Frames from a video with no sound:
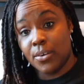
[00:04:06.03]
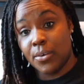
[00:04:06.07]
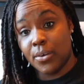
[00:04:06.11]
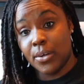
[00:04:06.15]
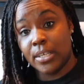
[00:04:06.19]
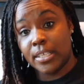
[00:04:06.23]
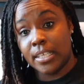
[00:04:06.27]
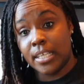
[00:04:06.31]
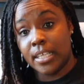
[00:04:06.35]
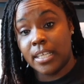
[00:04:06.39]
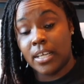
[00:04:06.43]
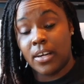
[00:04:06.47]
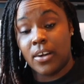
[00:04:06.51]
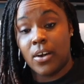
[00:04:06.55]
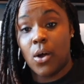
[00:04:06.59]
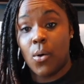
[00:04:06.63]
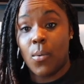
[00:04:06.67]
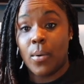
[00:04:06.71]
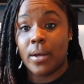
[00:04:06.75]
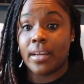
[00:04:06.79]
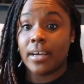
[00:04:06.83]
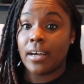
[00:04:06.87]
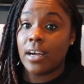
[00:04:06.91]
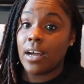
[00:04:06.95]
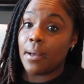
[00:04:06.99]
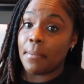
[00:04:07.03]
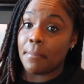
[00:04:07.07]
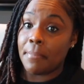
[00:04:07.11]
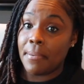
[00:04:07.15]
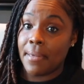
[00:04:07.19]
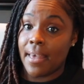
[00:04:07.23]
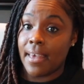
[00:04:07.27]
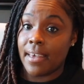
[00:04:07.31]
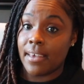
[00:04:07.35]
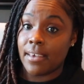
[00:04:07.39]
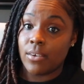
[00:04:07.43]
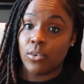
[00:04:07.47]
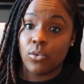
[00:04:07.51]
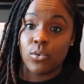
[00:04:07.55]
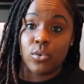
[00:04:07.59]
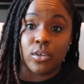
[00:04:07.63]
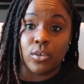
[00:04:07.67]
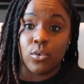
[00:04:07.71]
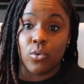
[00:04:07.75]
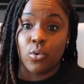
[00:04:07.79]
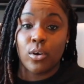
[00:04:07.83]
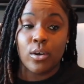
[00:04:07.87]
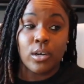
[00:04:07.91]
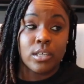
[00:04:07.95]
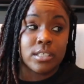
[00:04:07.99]
or you think they're gonna wanna come pay
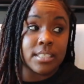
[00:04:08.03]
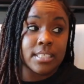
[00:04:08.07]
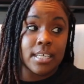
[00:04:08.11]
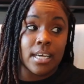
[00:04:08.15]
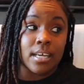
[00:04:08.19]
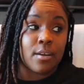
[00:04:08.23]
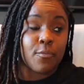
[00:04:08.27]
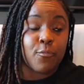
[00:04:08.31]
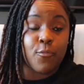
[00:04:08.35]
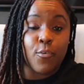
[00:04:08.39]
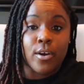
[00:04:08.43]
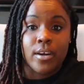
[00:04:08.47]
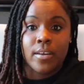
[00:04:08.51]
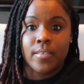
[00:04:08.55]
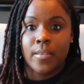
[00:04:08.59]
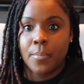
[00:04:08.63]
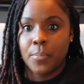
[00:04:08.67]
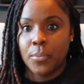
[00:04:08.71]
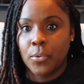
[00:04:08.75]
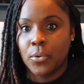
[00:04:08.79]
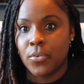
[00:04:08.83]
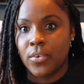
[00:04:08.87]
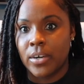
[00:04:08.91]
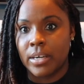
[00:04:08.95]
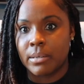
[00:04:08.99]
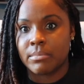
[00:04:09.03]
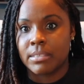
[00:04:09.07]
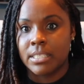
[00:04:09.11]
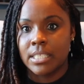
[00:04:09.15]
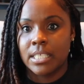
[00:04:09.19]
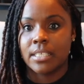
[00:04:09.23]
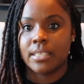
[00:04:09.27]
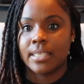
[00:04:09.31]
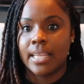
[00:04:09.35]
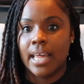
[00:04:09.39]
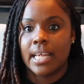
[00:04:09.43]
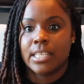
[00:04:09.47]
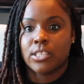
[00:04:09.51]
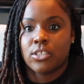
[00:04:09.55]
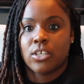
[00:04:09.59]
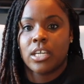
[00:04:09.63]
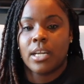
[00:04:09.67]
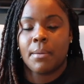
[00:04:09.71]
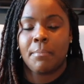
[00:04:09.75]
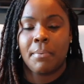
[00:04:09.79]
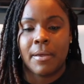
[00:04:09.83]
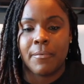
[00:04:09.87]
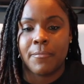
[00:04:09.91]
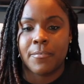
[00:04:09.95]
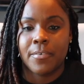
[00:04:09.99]
or sign up for another program that's
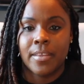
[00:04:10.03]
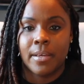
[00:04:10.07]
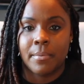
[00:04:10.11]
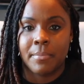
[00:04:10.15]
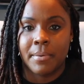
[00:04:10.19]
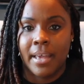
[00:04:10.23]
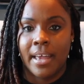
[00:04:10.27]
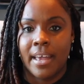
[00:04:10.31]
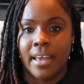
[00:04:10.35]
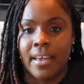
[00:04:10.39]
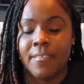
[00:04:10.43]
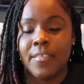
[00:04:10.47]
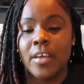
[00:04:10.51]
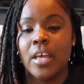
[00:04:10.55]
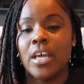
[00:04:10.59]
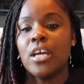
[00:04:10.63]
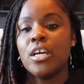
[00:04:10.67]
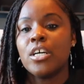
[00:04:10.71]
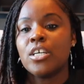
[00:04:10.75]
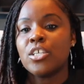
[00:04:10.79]
gonna pay for their behalf.